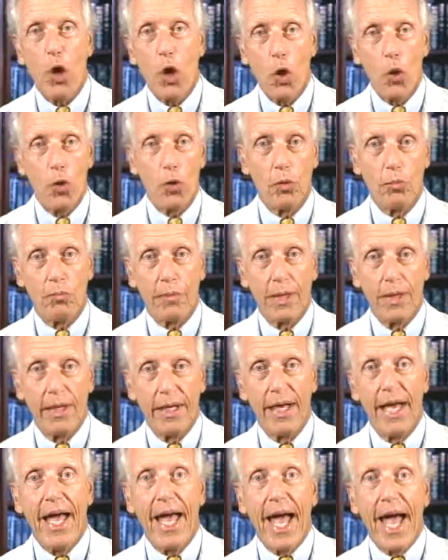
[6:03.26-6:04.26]
home,
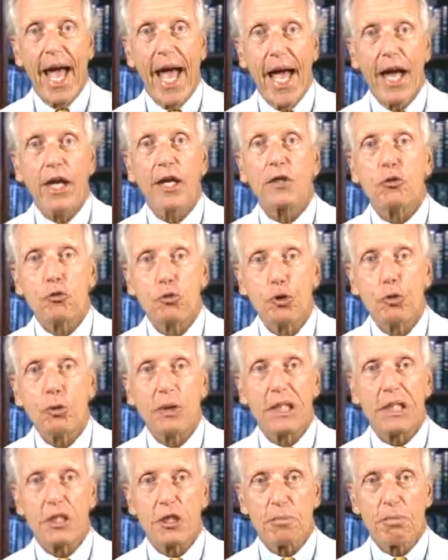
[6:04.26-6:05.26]

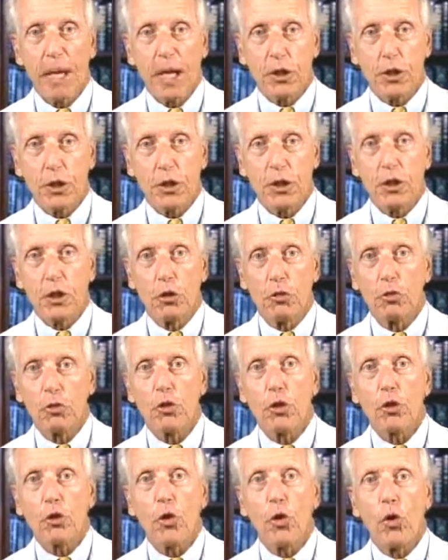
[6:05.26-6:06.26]
do an inspection.
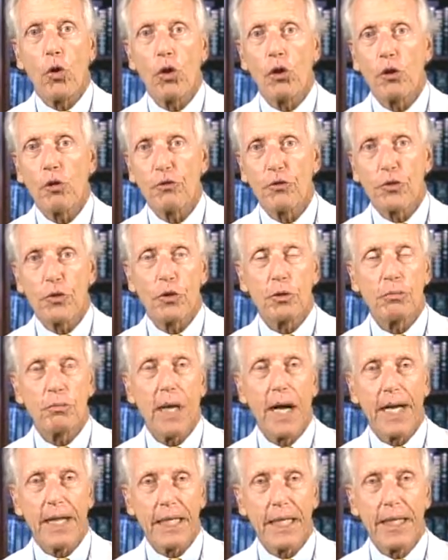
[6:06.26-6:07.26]
Look all over your
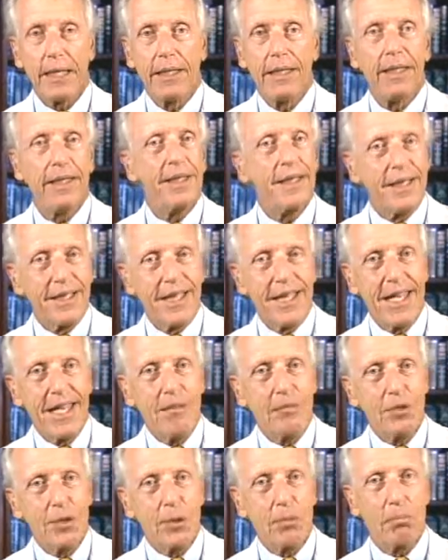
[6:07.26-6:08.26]
body,
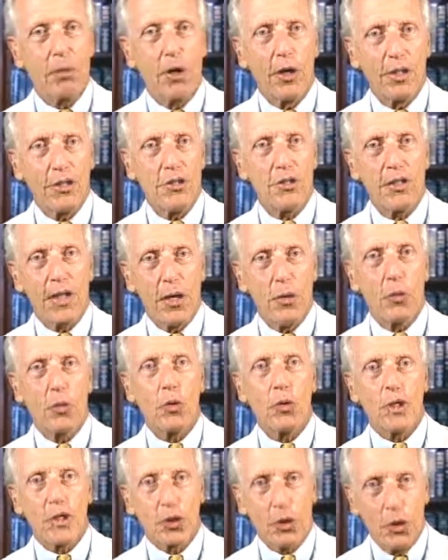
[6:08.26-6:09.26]
even the parts that
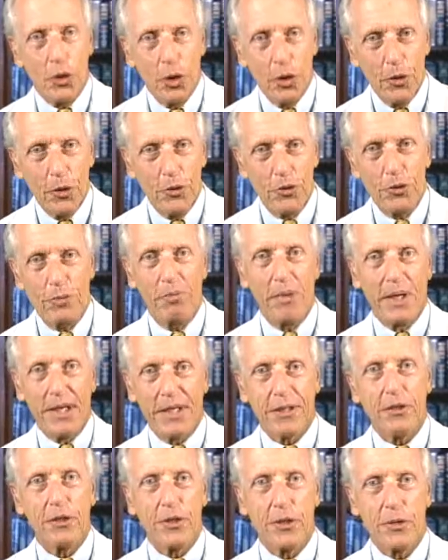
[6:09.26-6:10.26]
were enclosed
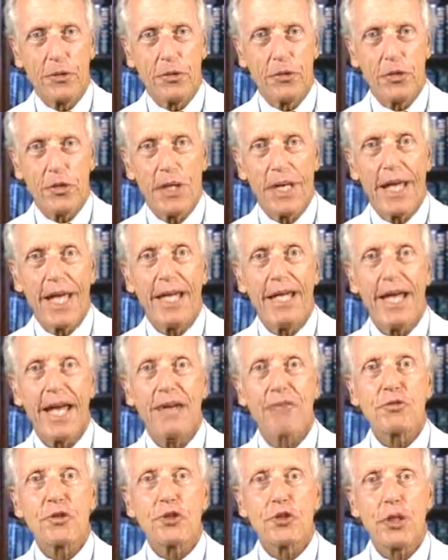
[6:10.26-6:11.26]
by clothes, and
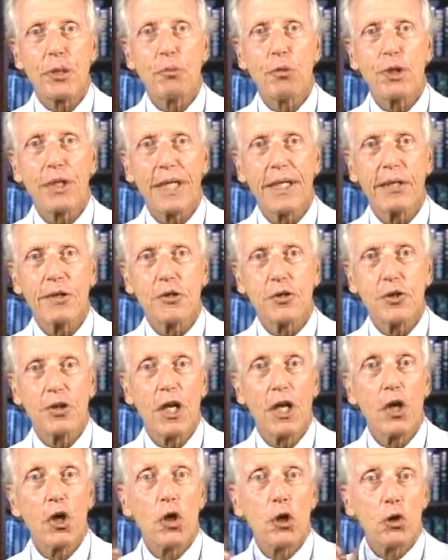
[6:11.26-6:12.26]
have someone else
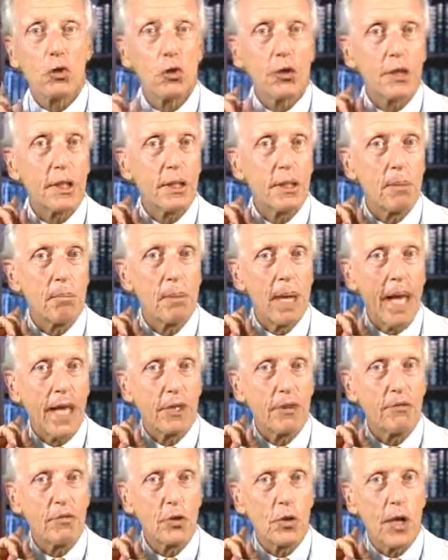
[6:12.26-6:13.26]
look in the
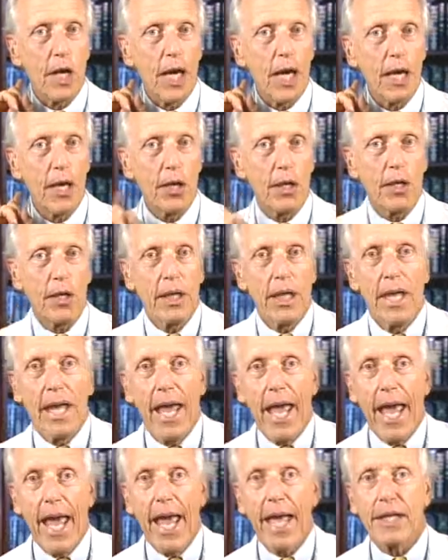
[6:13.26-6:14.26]
back of your hair
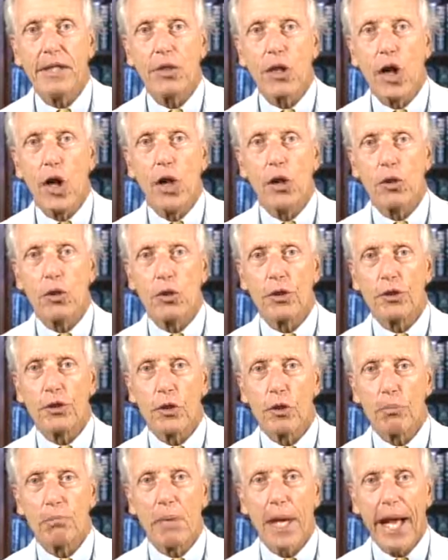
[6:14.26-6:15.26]
and along
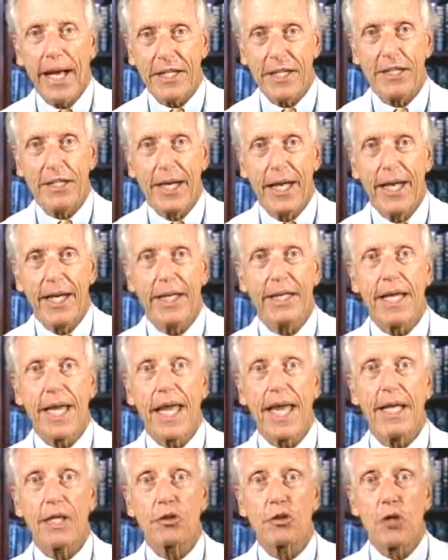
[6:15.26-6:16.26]
your backside
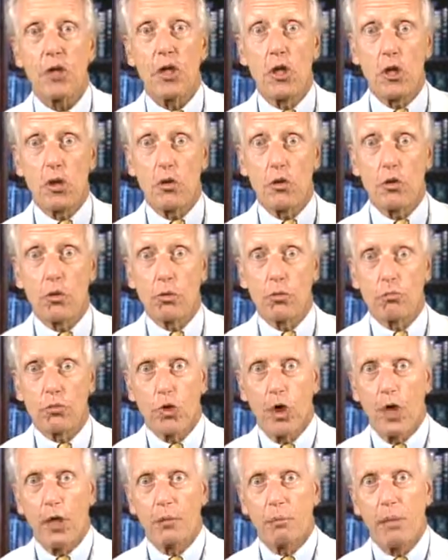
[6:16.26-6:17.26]
and your
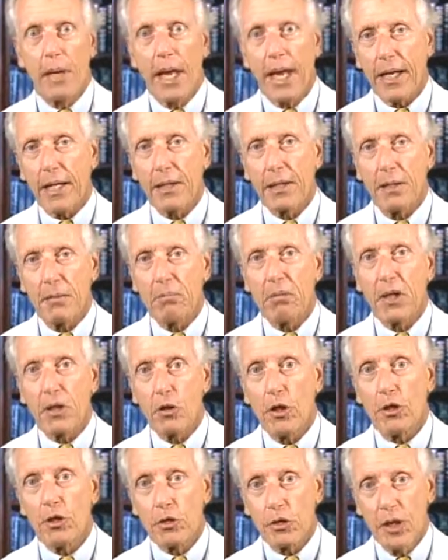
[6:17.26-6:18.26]
broad back,
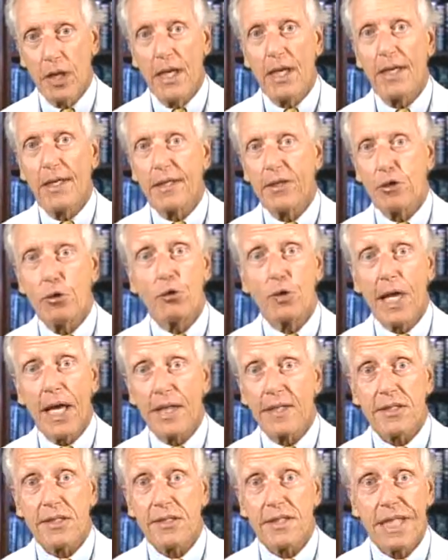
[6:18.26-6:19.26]
because you
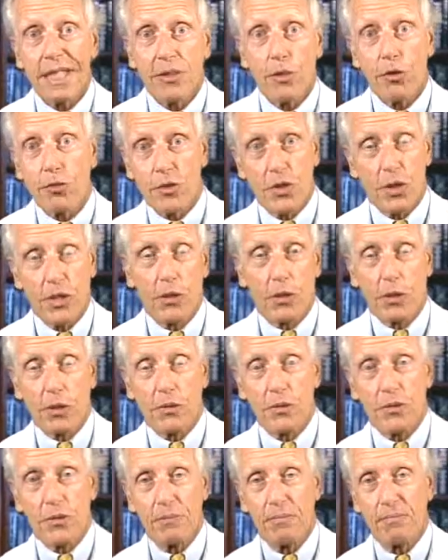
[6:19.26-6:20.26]
can't see those
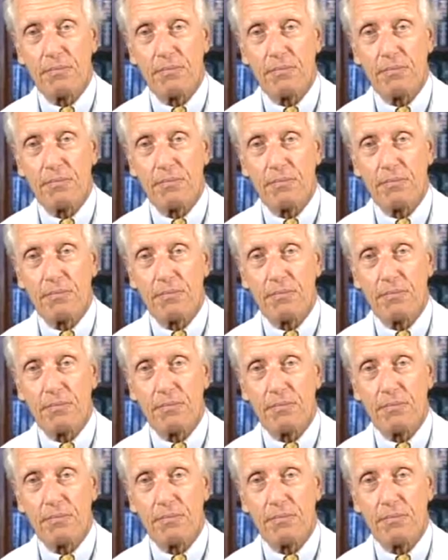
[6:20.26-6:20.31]
areas.